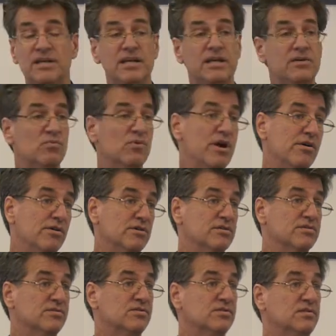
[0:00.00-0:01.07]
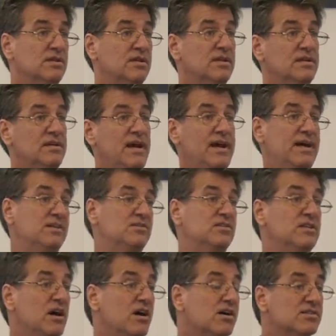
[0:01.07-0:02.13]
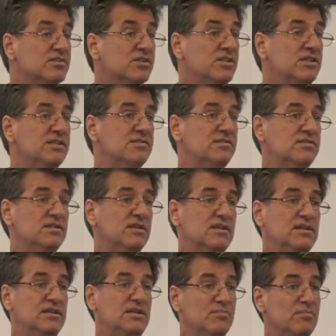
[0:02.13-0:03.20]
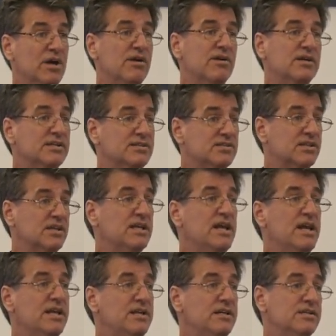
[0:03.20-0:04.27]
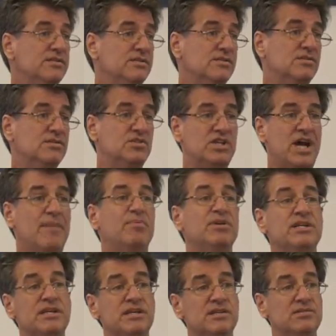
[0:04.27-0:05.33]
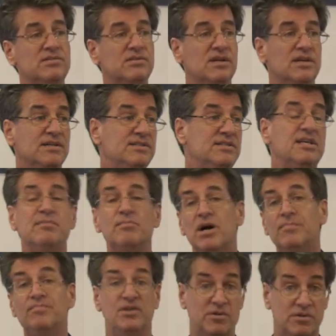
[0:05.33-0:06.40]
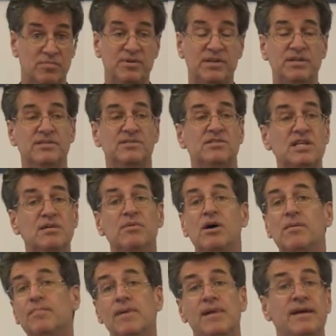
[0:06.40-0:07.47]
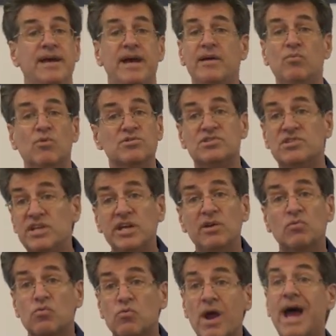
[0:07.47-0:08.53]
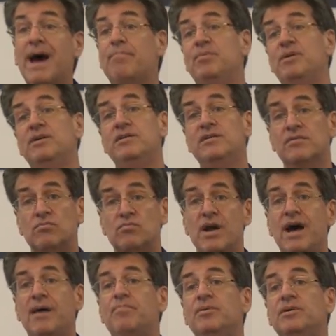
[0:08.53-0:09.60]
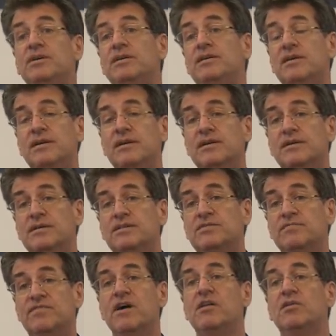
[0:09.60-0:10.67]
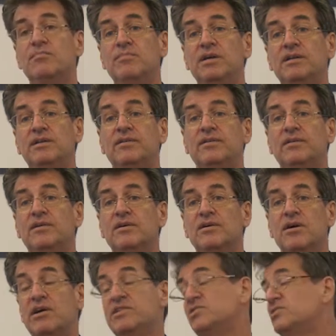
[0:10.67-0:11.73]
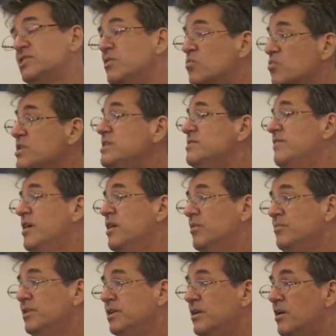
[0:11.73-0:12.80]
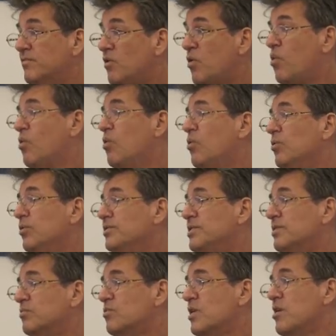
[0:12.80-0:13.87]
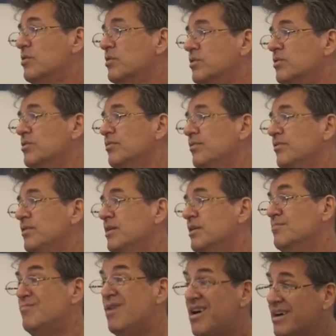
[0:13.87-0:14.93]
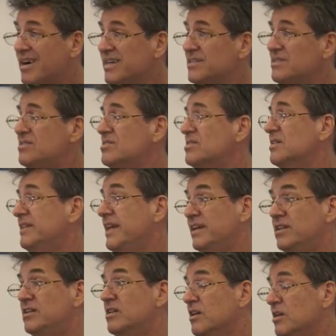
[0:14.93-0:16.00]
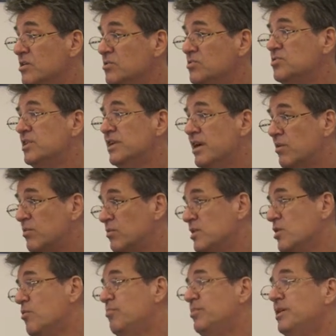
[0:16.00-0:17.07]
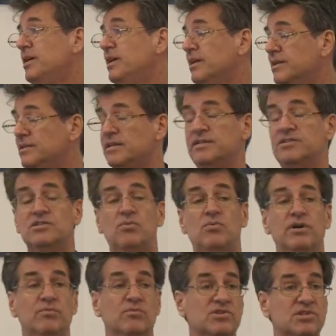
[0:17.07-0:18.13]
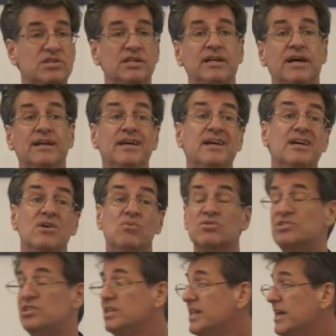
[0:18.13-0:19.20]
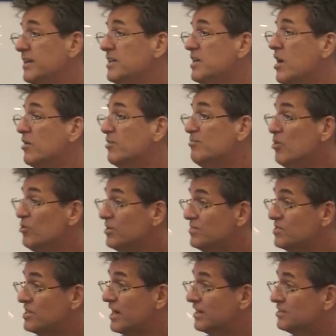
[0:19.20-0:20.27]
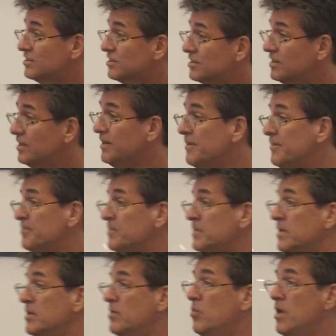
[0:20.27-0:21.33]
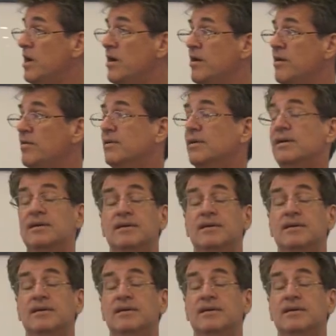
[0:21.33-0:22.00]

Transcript: in rare earths as the Aussies, the Americans, the Canadians, the Japanese, team up, the Europeans team up, and we're seeing rapid, rapid development, I should say redevelopment of old rare earth mines that had closed and now are reopening and, and so on. We're seeing that. We're seeing that in the automotive sector where